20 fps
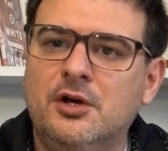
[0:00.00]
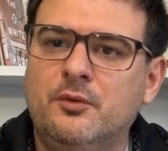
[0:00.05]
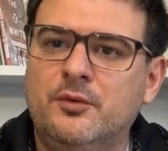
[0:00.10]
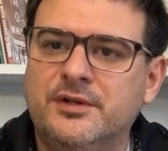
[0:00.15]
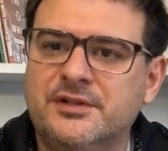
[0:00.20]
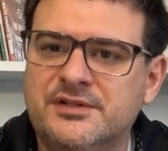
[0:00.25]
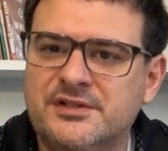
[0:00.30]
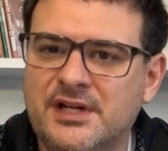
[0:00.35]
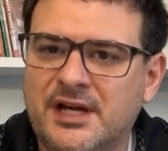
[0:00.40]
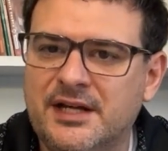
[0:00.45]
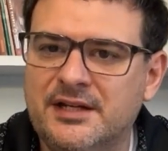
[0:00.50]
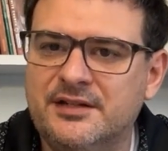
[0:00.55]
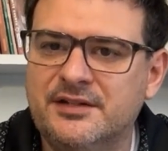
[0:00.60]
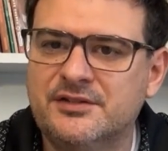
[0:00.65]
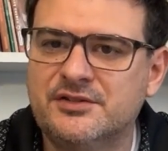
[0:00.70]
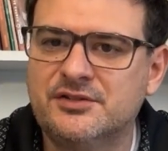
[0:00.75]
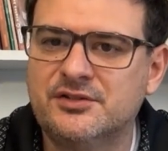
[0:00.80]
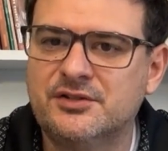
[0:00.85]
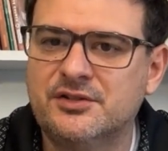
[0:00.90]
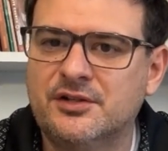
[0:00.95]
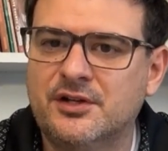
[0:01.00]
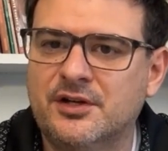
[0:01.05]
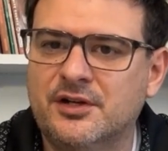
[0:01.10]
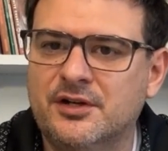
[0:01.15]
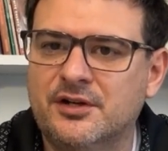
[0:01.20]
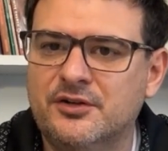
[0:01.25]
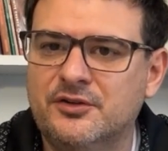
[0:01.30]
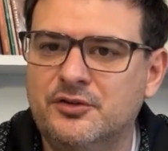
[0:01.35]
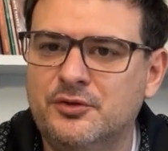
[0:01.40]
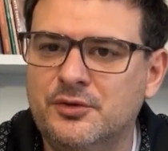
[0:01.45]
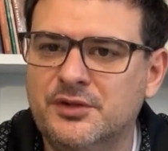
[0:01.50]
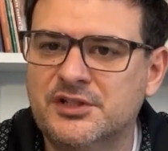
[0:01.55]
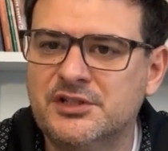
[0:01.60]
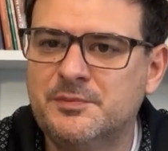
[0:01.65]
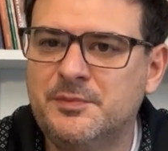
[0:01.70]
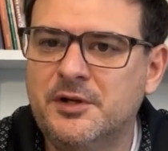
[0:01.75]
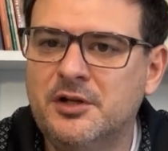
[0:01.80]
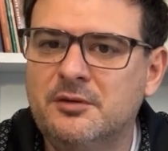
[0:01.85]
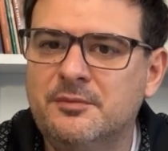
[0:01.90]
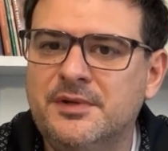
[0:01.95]
When scientists do
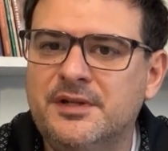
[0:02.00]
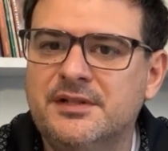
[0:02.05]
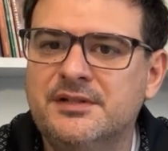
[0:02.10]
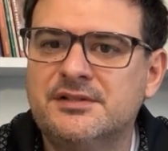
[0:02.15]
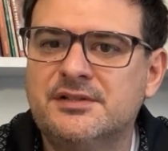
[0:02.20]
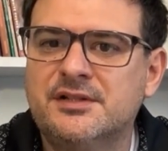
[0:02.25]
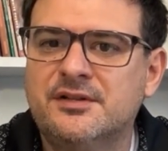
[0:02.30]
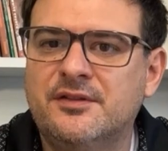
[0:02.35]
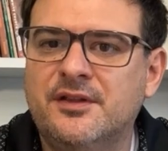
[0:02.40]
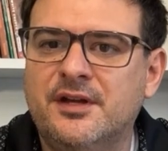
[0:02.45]
experiments,